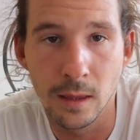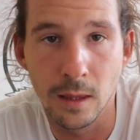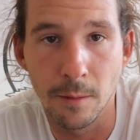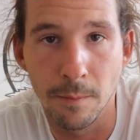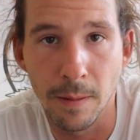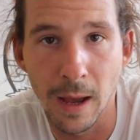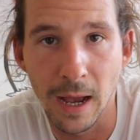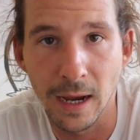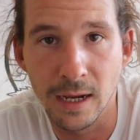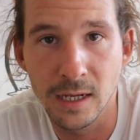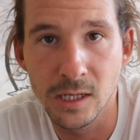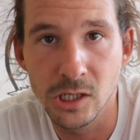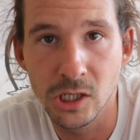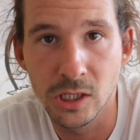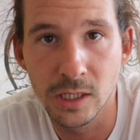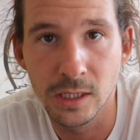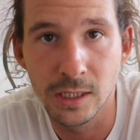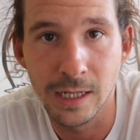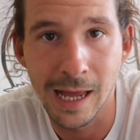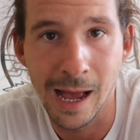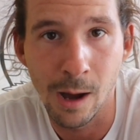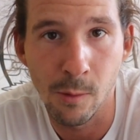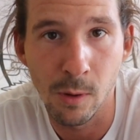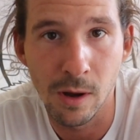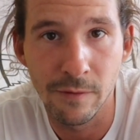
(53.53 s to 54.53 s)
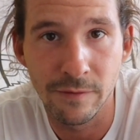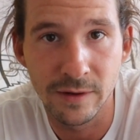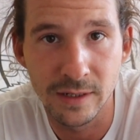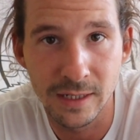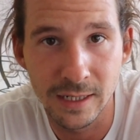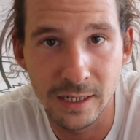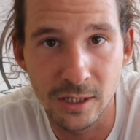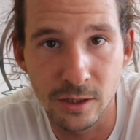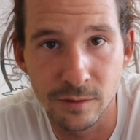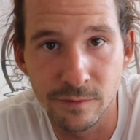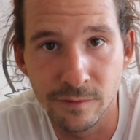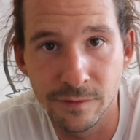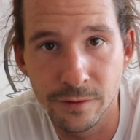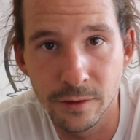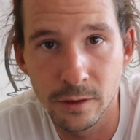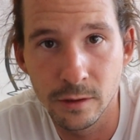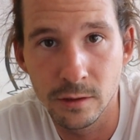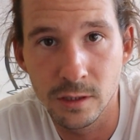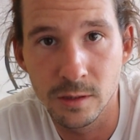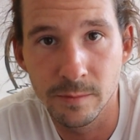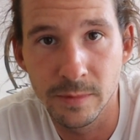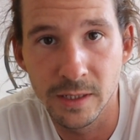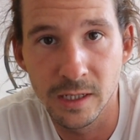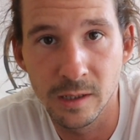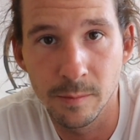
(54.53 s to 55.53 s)
The packaging, however, did
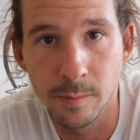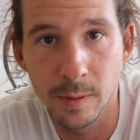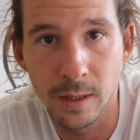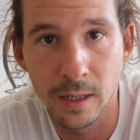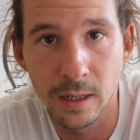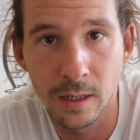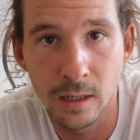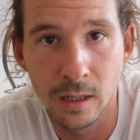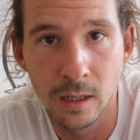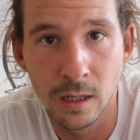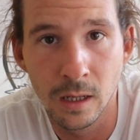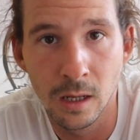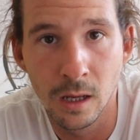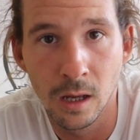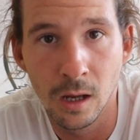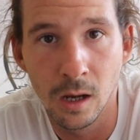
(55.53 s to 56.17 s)
confuse me a bit.